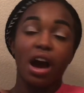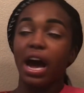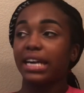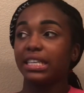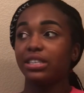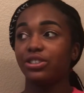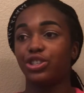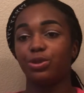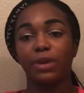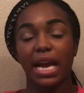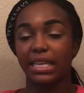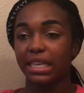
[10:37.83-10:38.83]
I didn't
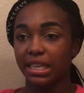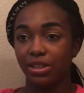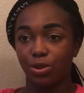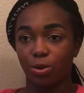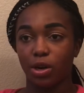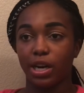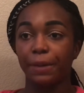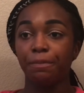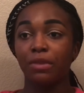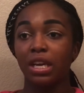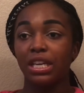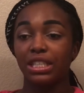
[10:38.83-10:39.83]
do any indoor,
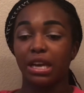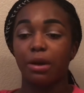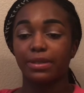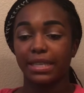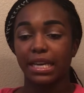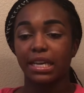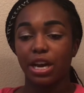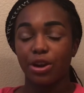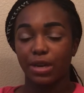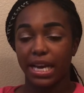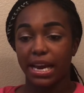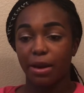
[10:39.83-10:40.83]
so I was like,
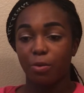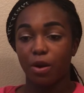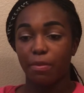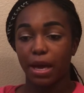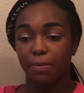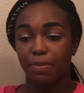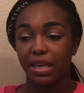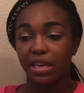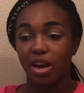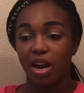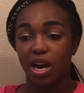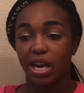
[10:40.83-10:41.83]
okay, well, my
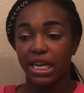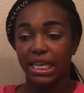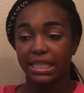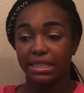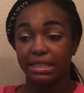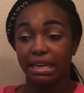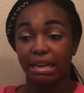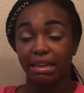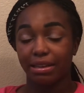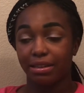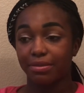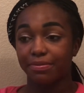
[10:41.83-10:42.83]
PR is
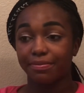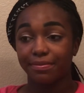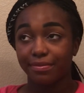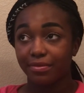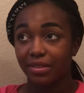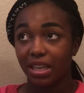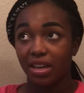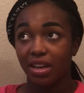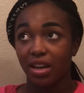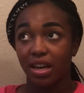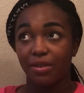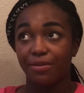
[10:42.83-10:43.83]
like
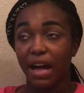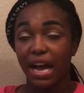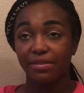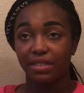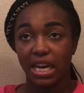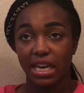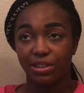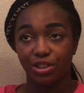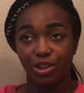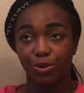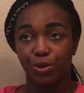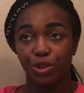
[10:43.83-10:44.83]
5'9"
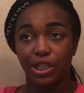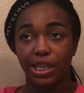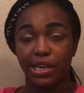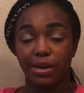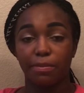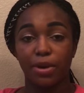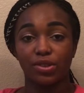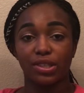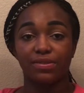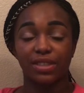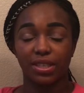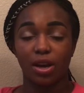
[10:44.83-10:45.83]
junior year. Most
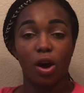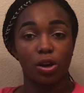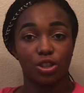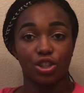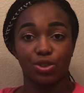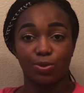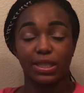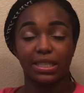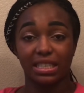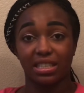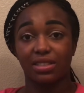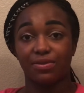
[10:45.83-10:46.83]
of these colleges want
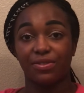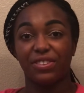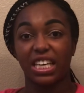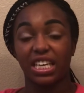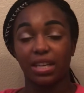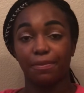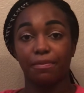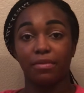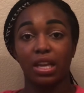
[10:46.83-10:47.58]
6 feet.